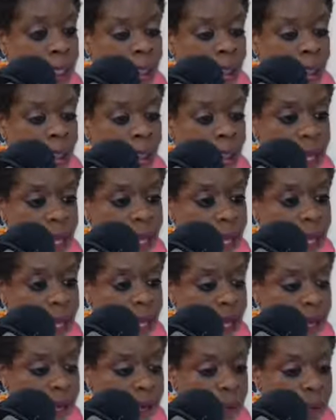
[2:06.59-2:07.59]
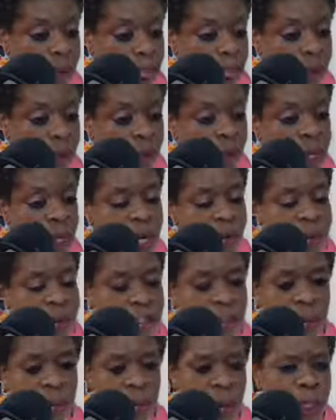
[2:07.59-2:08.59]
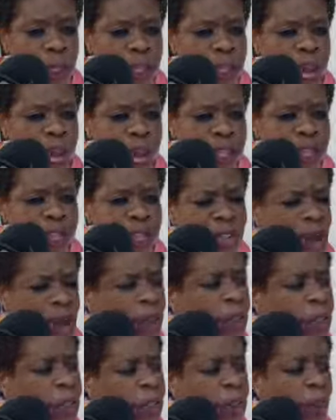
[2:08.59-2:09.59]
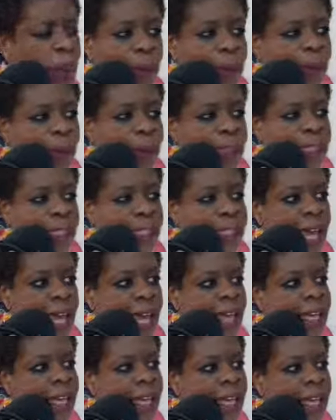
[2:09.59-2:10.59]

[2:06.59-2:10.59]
And um, even when I was an employee, I had no clue about this that